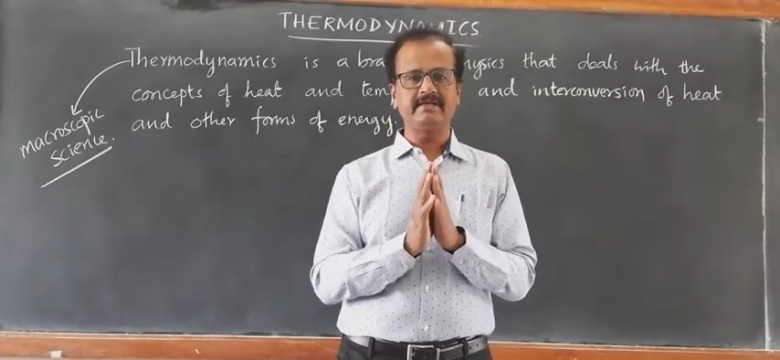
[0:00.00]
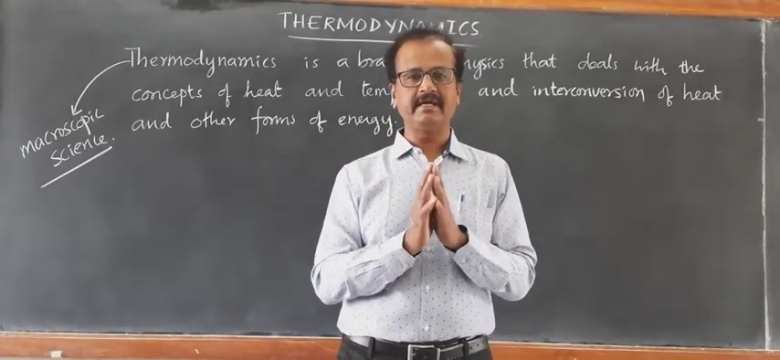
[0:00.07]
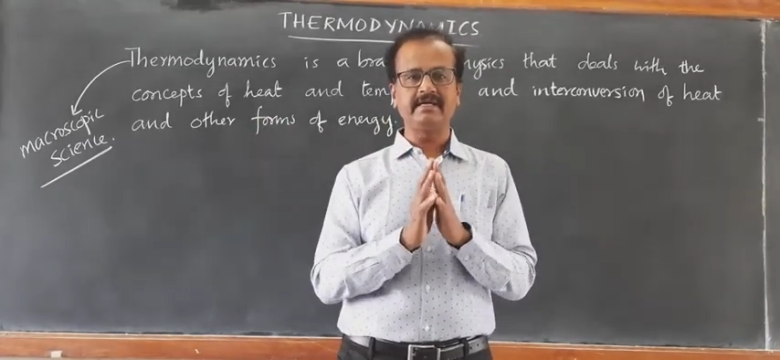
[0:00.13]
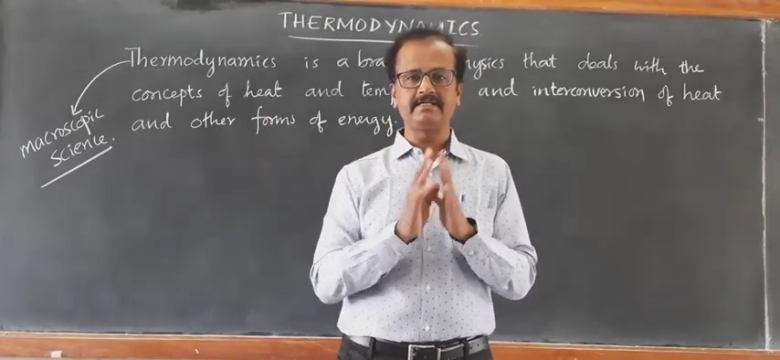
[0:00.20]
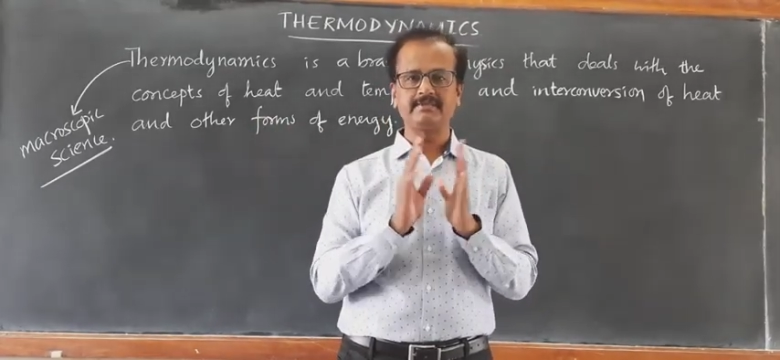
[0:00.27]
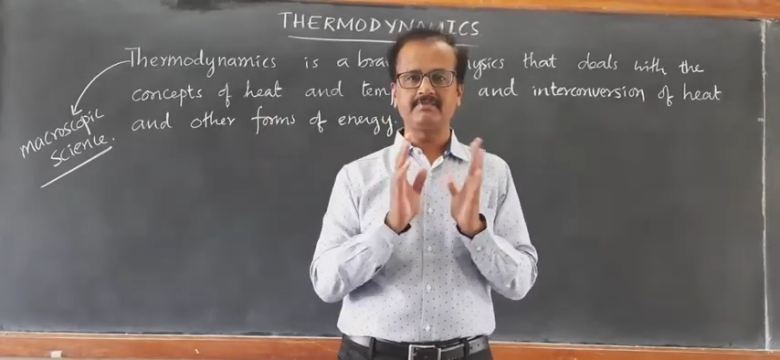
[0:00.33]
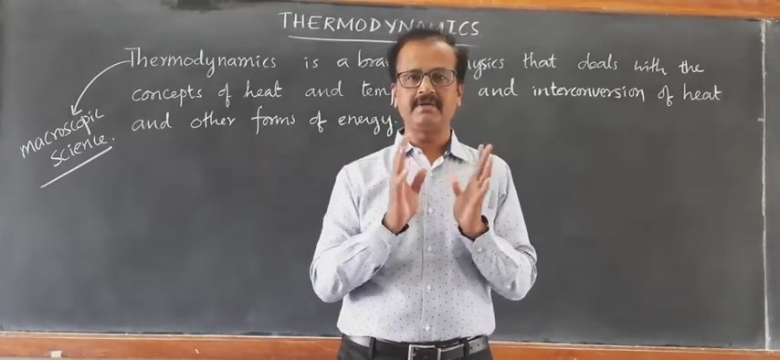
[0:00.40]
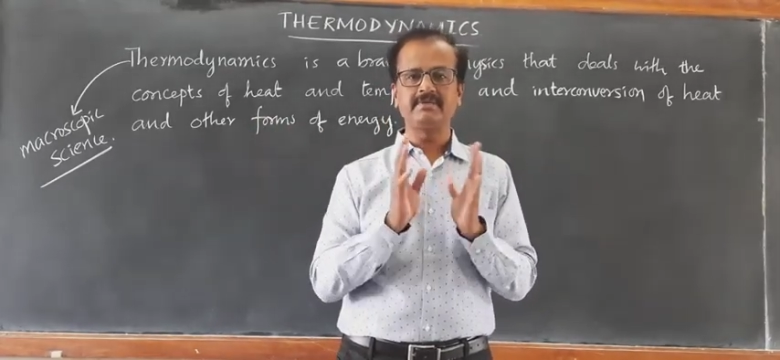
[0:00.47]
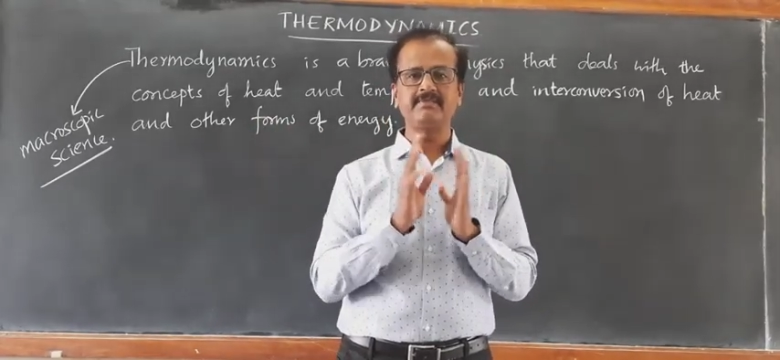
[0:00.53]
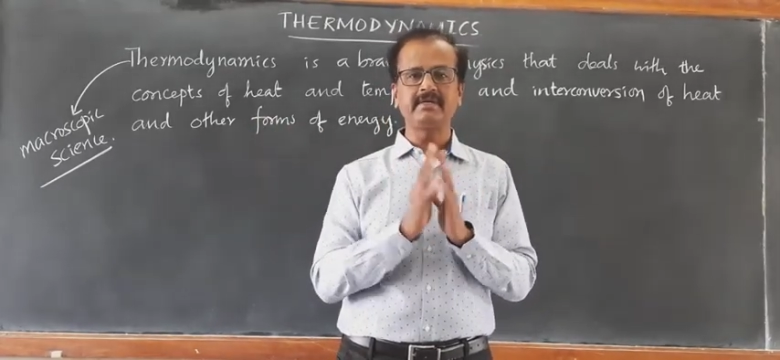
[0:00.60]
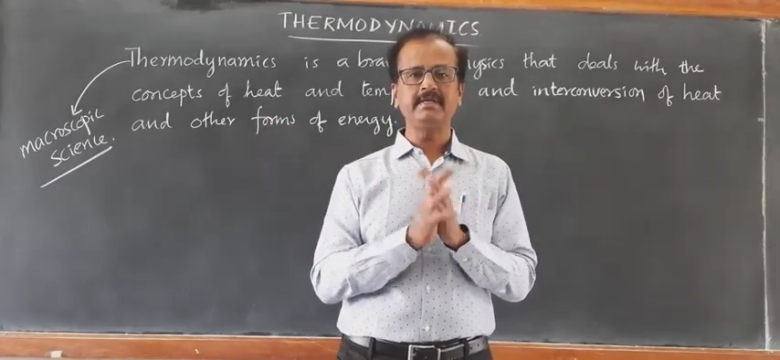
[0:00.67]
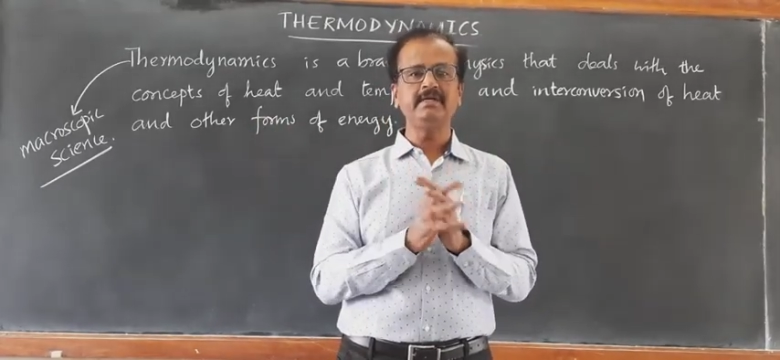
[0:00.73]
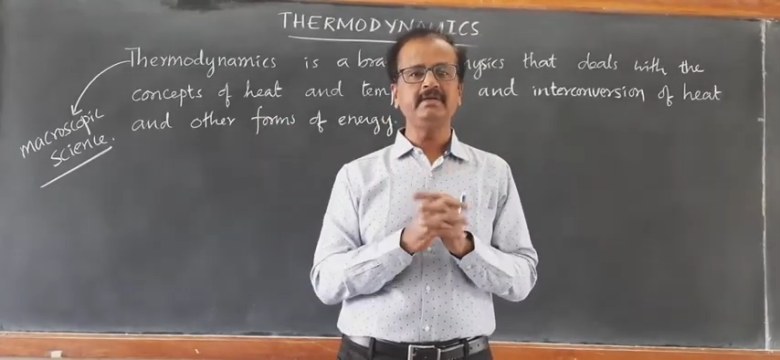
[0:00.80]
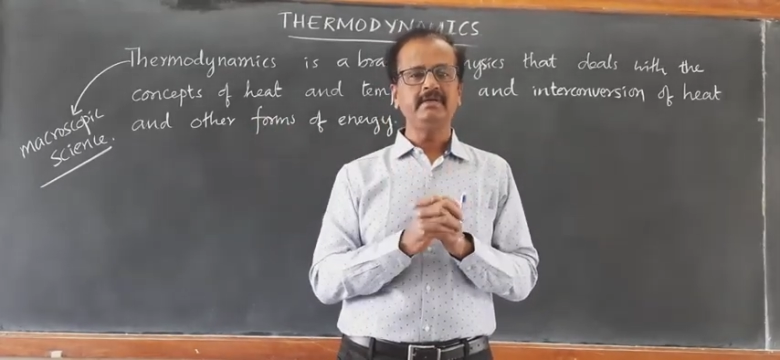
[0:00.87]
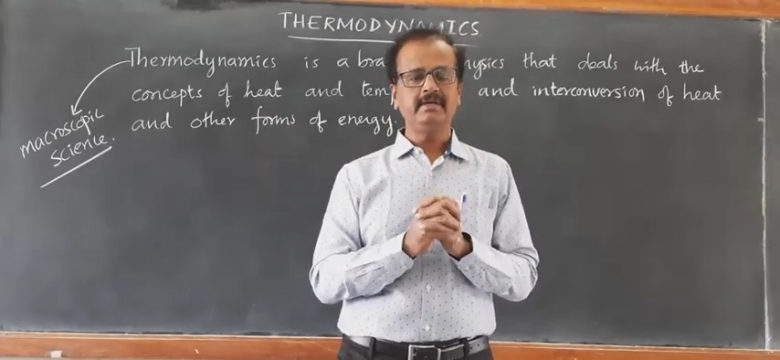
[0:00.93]
That's very,
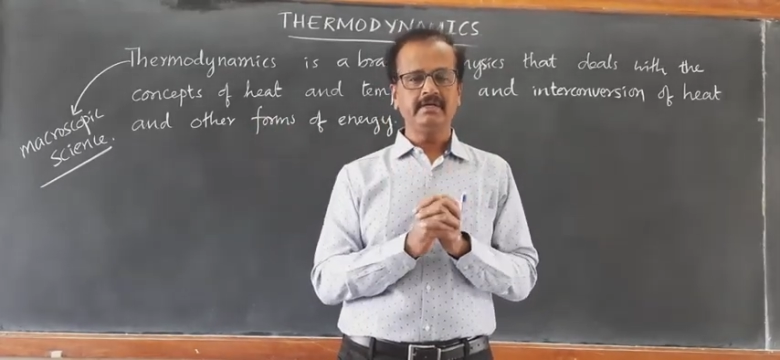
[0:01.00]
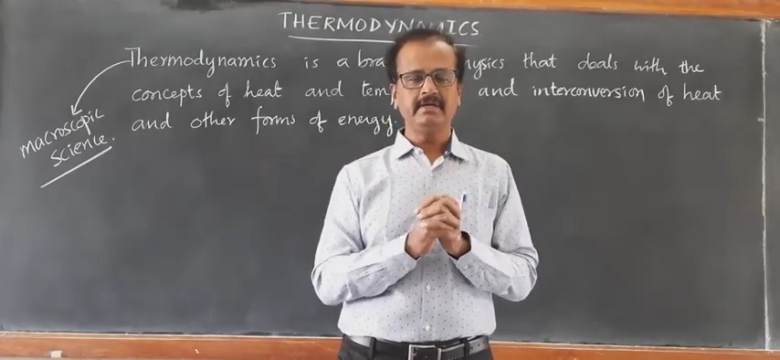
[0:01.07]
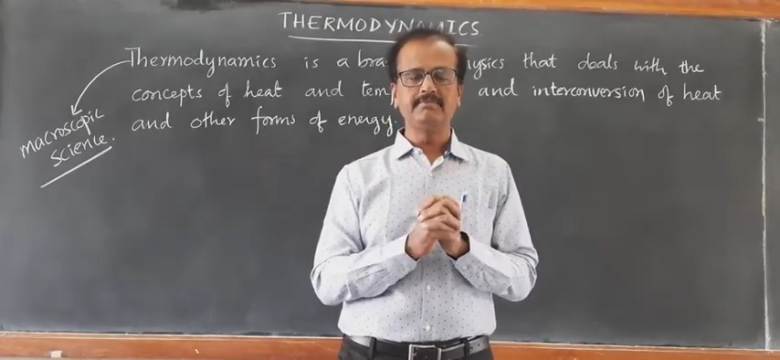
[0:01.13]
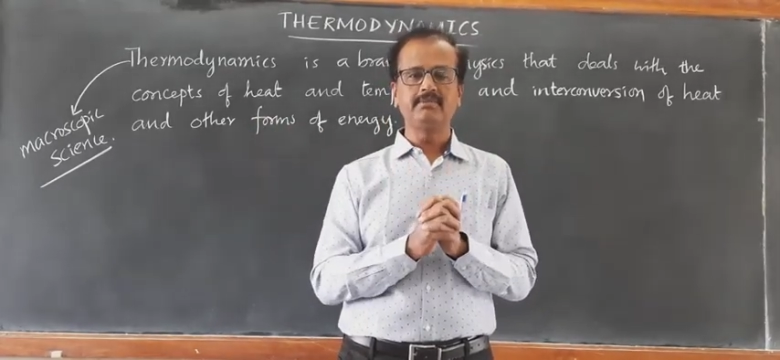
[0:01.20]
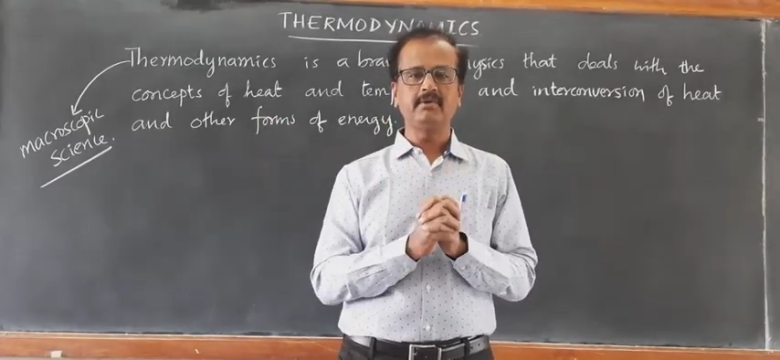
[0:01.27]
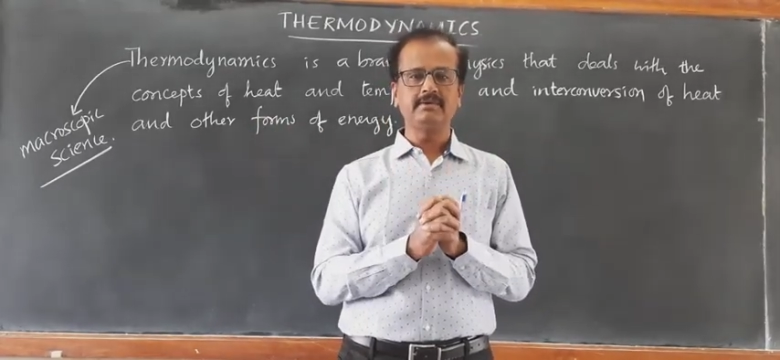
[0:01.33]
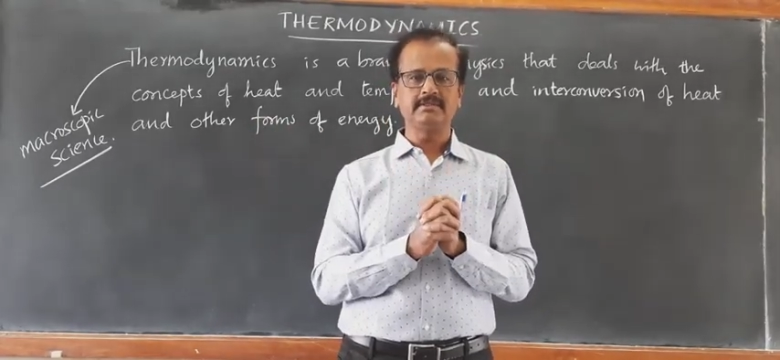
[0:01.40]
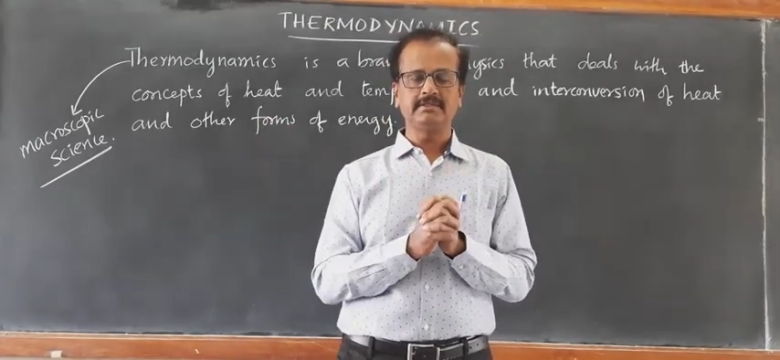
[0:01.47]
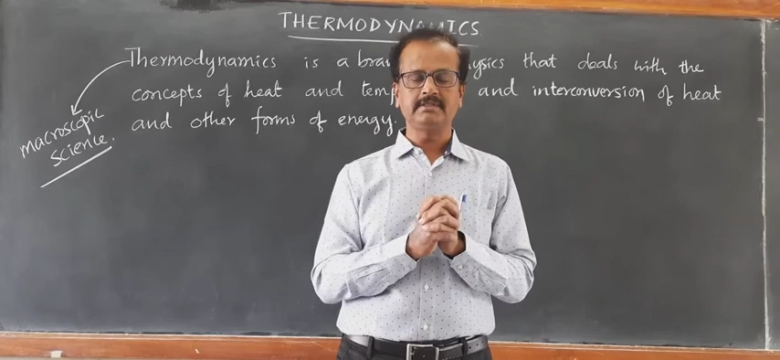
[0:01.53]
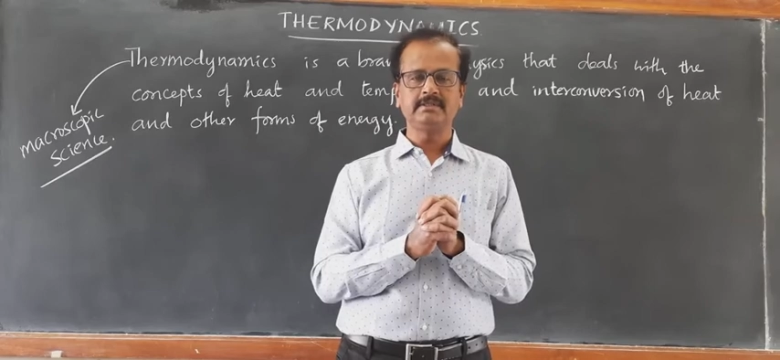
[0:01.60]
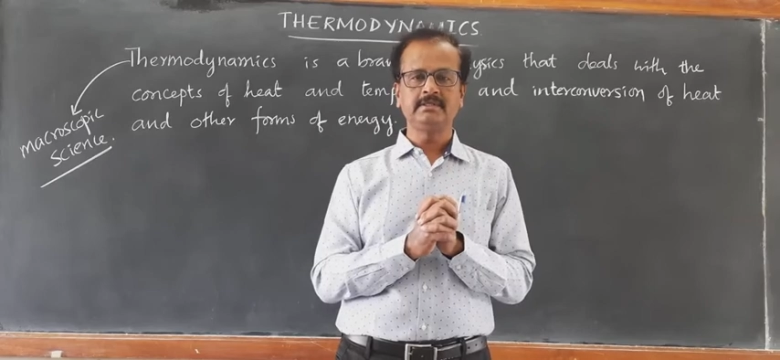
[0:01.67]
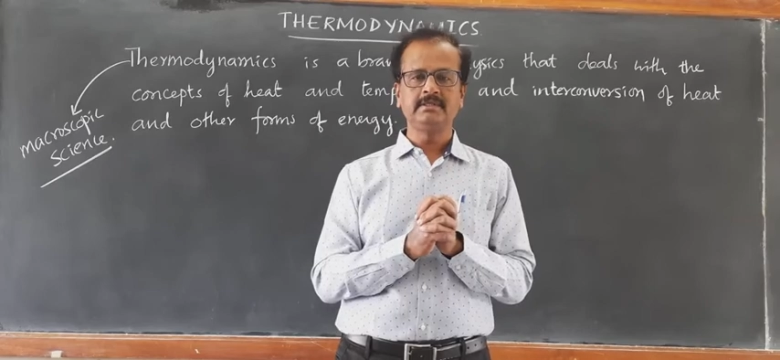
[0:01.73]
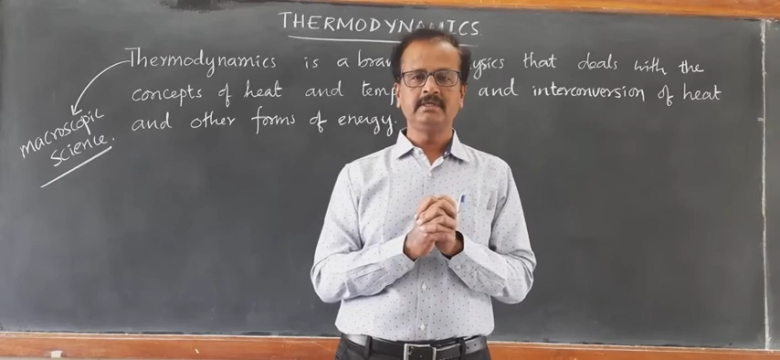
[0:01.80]
very important.